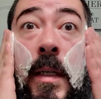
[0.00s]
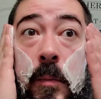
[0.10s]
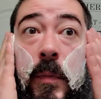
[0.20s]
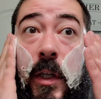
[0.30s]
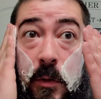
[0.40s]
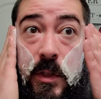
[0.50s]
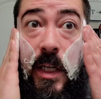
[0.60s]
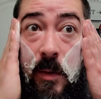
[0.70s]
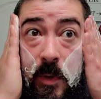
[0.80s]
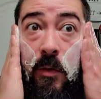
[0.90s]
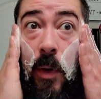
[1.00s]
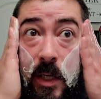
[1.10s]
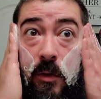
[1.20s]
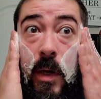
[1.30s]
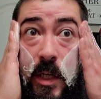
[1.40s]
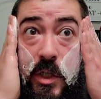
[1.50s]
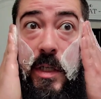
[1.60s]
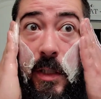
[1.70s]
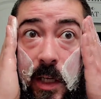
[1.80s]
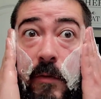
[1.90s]
you know, send him in the right
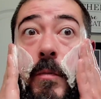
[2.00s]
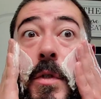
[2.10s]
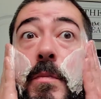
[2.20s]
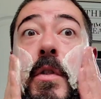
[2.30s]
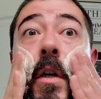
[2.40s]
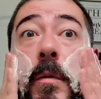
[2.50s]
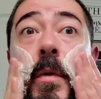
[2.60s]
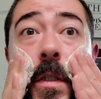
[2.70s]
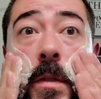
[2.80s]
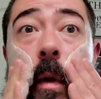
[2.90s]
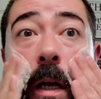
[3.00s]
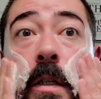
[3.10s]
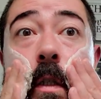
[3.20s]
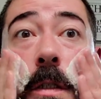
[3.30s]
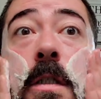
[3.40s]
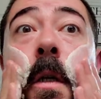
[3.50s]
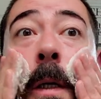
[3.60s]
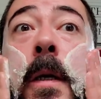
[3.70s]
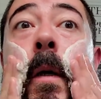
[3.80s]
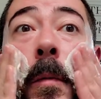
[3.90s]
direction. Gave him some soaps and splashes,
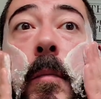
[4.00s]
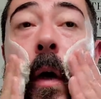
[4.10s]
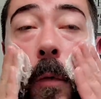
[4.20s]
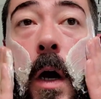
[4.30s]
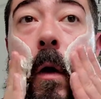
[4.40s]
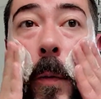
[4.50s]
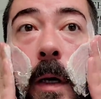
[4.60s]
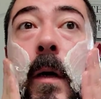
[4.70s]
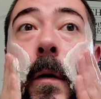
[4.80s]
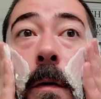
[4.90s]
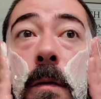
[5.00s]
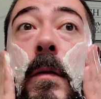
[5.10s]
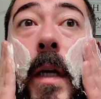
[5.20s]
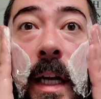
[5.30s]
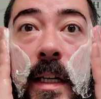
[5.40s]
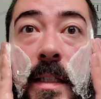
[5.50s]
my Rockwell, and a